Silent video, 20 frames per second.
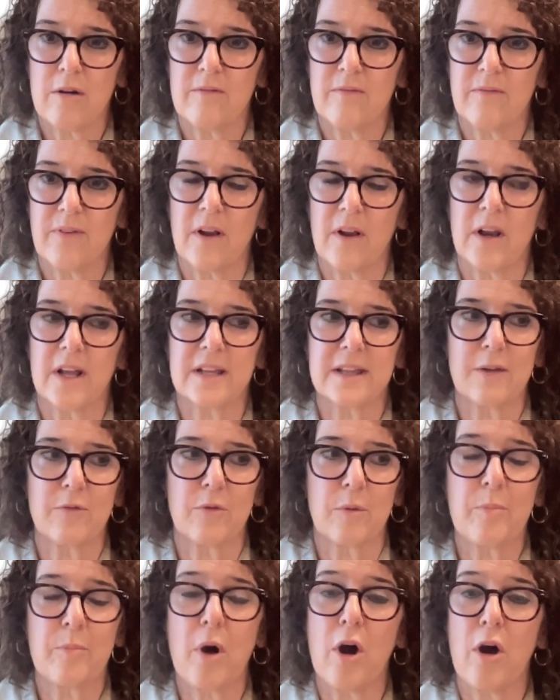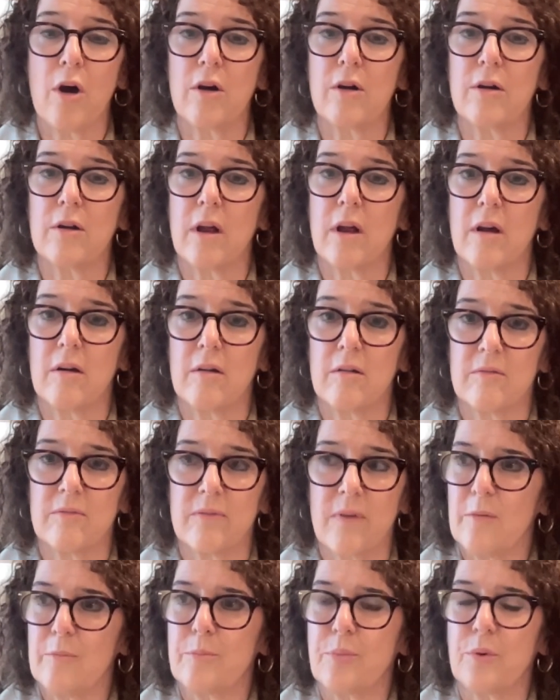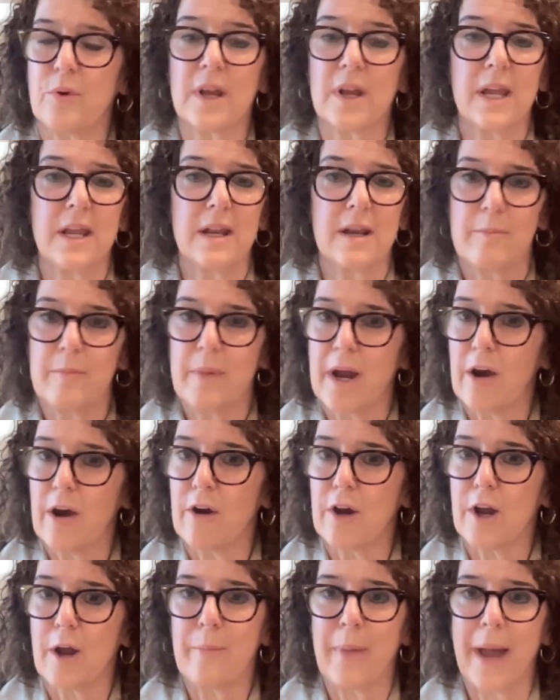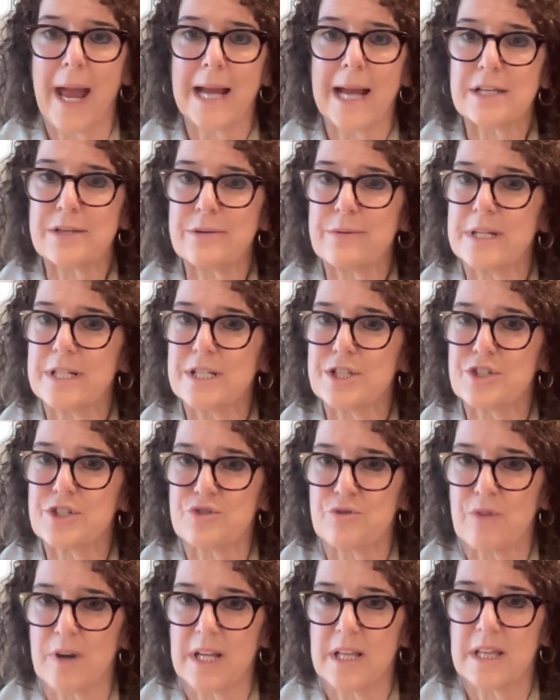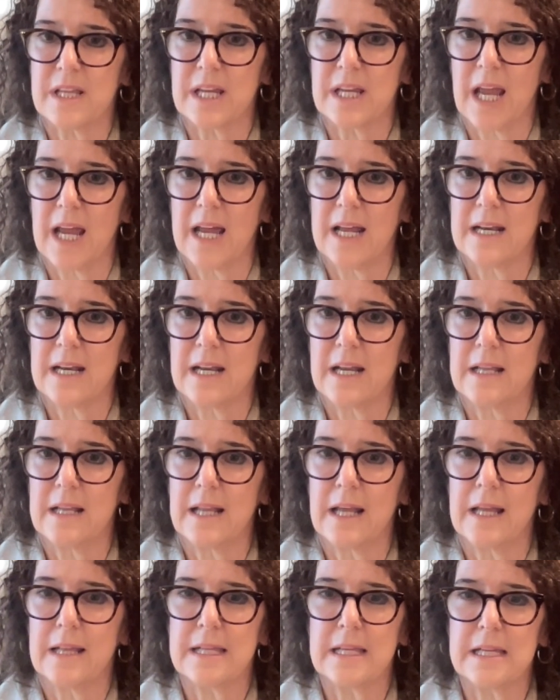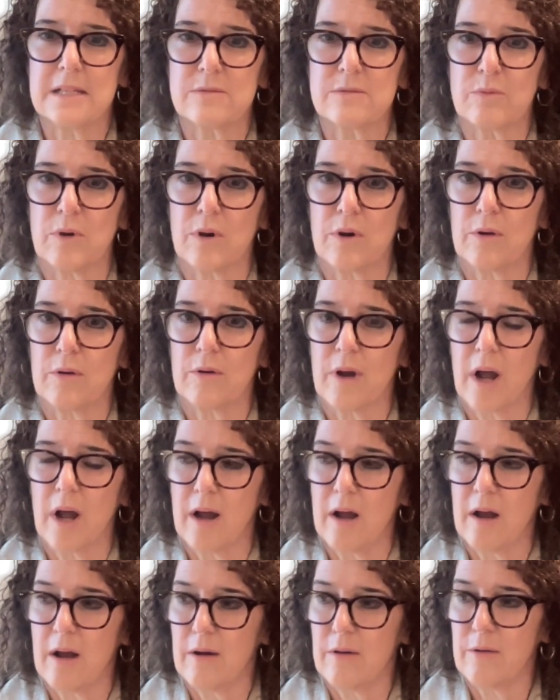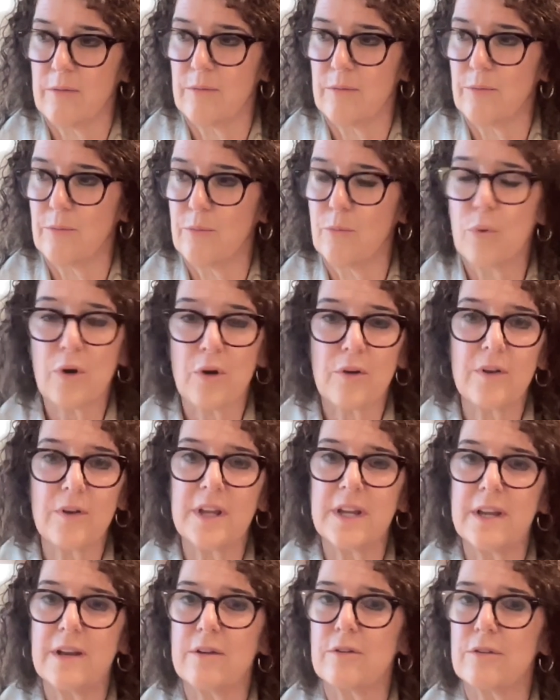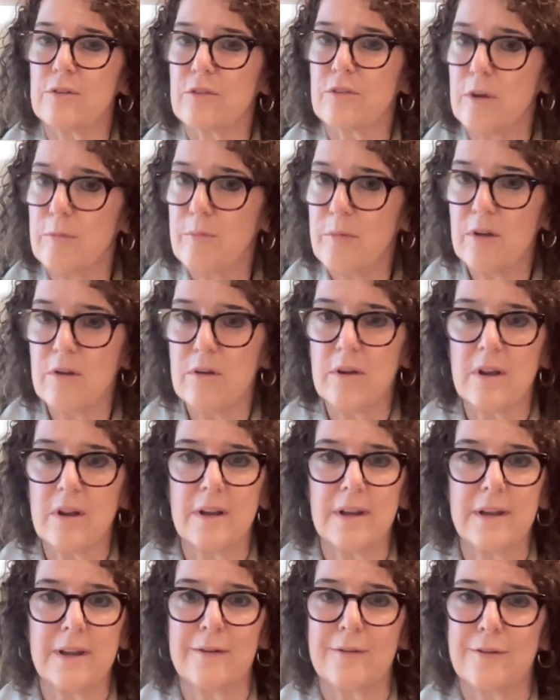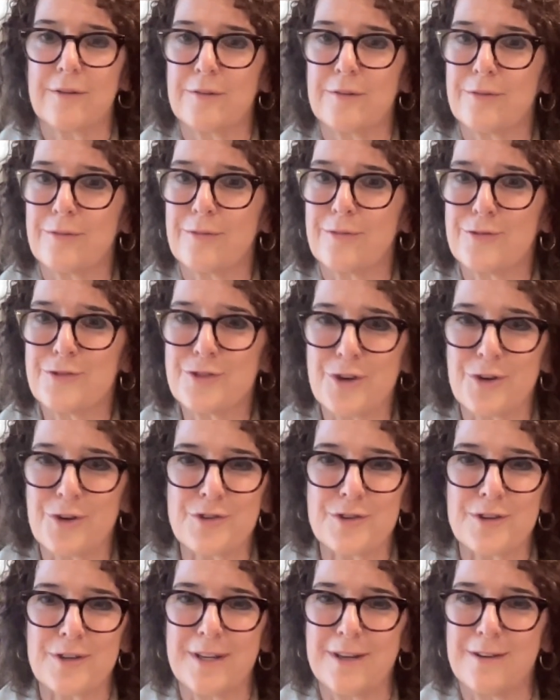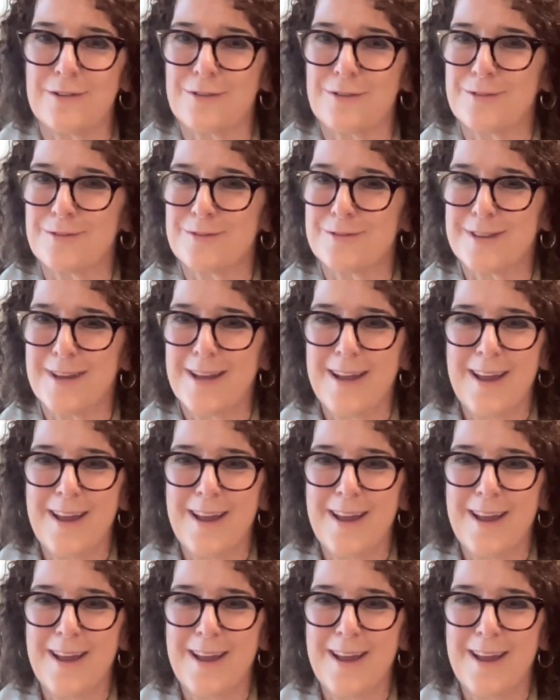felt like they were part of bringing America back to its strength again. And that these were world leaders, community leaders, church leaders,